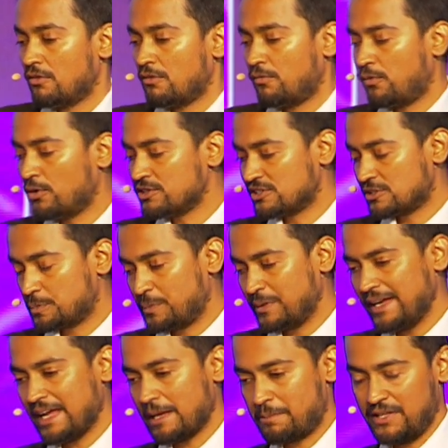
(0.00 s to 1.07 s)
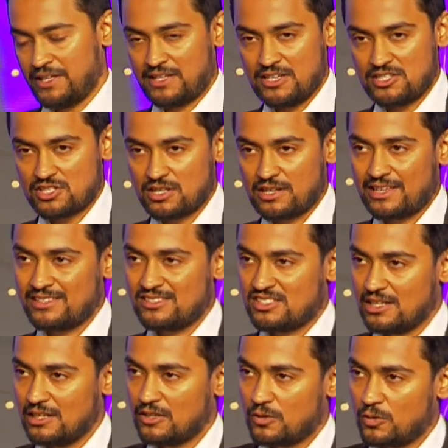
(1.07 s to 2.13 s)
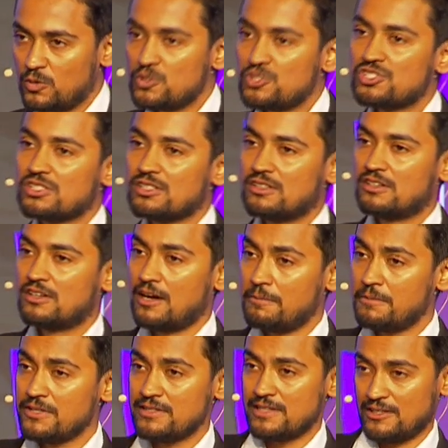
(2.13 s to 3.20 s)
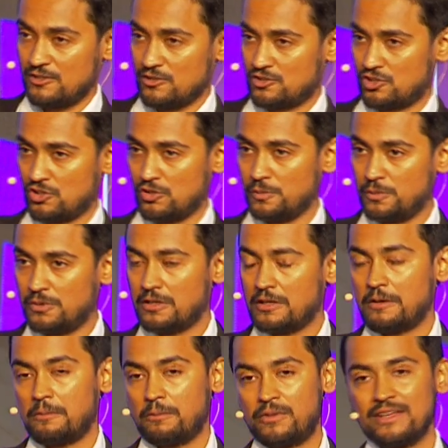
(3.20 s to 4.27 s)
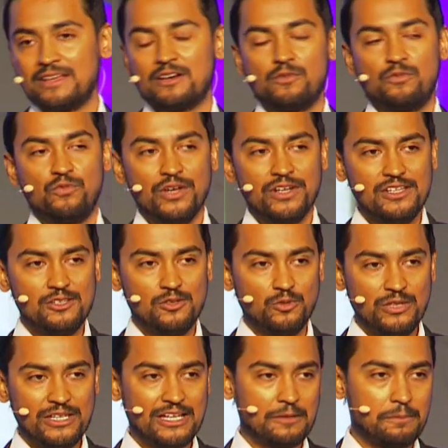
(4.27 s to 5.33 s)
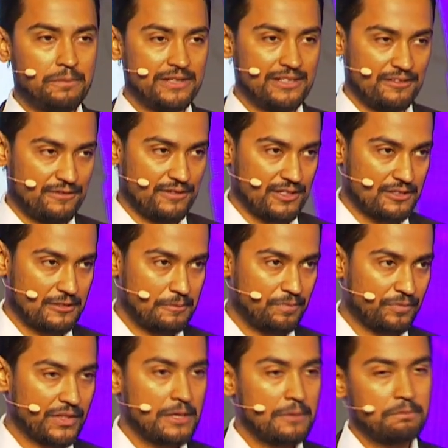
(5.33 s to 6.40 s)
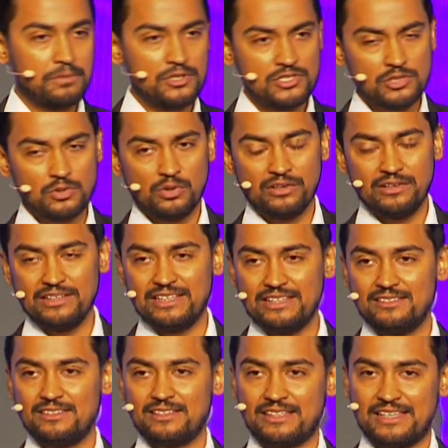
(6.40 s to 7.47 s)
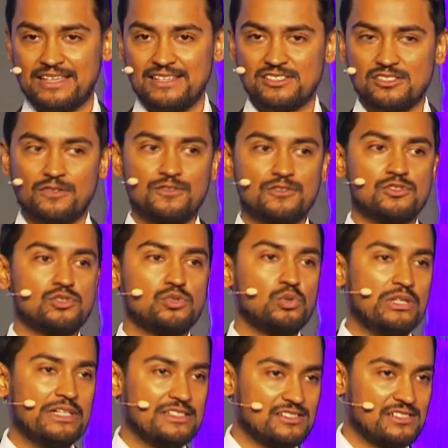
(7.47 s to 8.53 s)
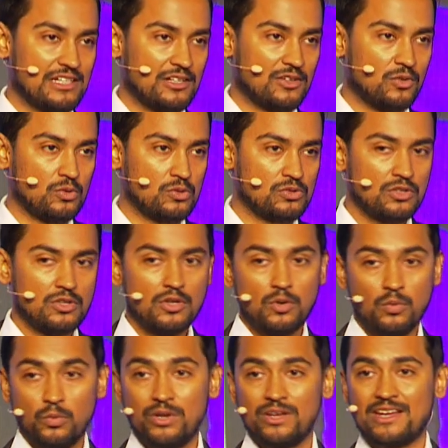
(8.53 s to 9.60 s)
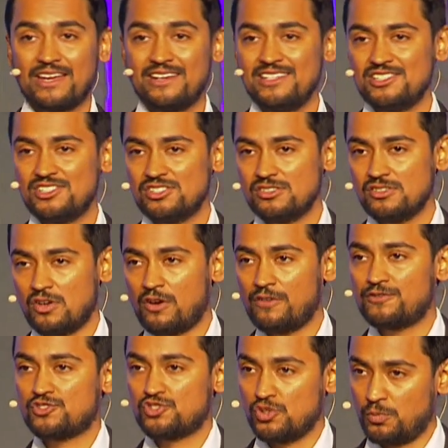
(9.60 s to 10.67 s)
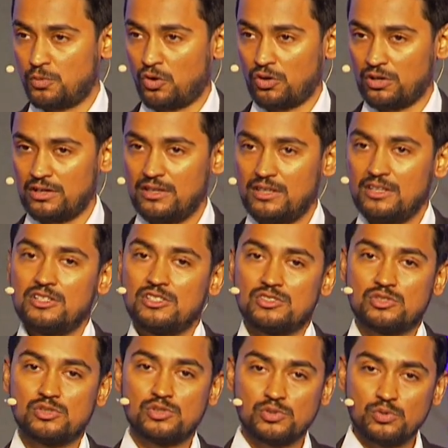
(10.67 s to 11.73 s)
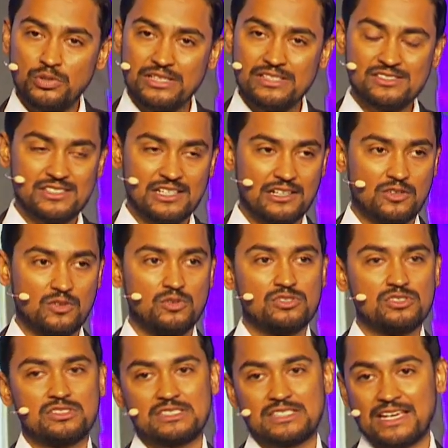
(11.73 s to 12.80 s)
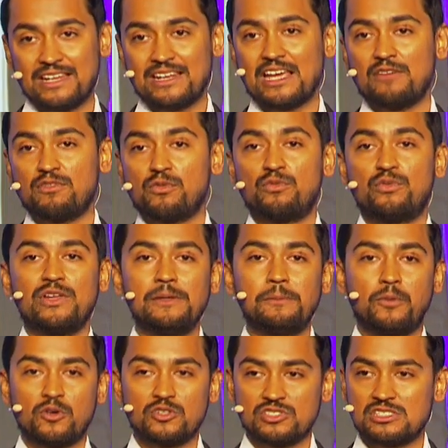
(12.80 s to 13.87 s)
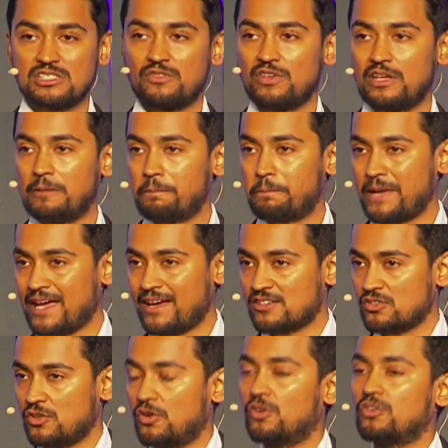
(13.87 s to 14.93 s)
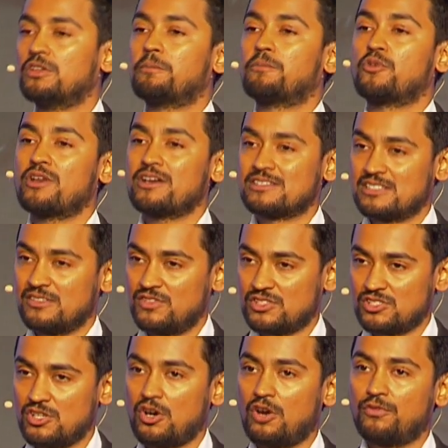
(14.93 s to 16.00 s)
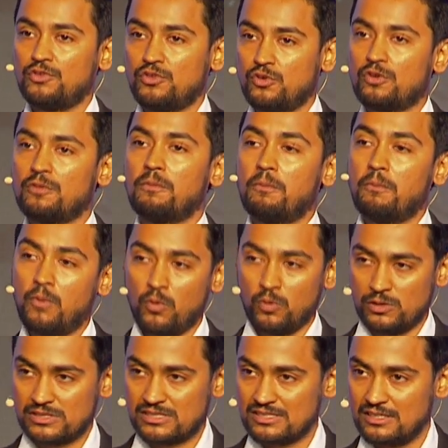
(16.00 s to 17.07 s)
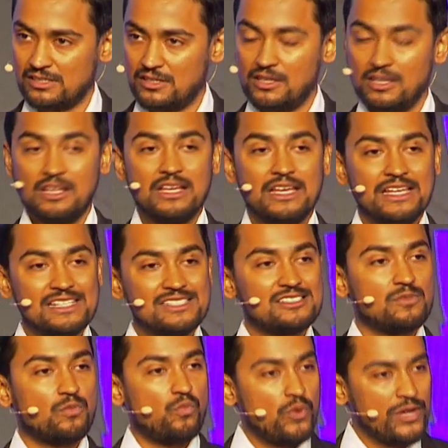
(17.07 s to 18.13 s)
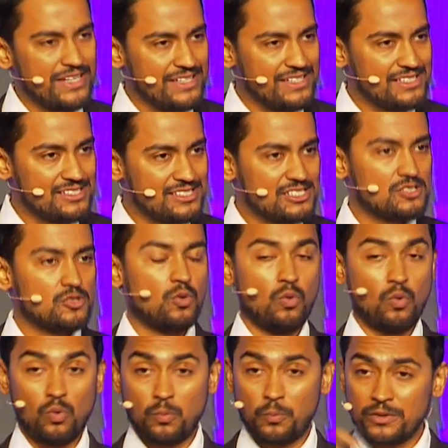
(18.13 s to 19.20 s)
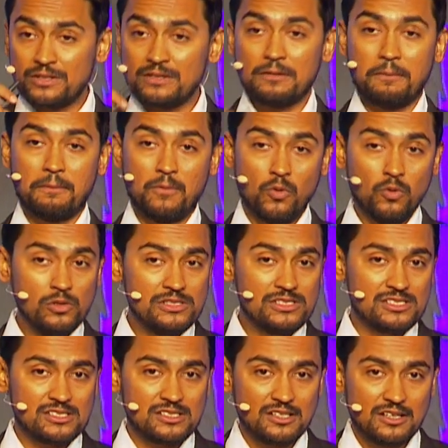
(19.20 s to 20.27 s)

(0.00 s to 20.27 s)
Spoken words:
For spray application like gel coats, carbon nanotube bring a very unique benefit, particularly in the case of tooling gel coat, where addition of tubol to tooling gel coats can have a very positive impact on the productivity of your molds. It's very easy to open molds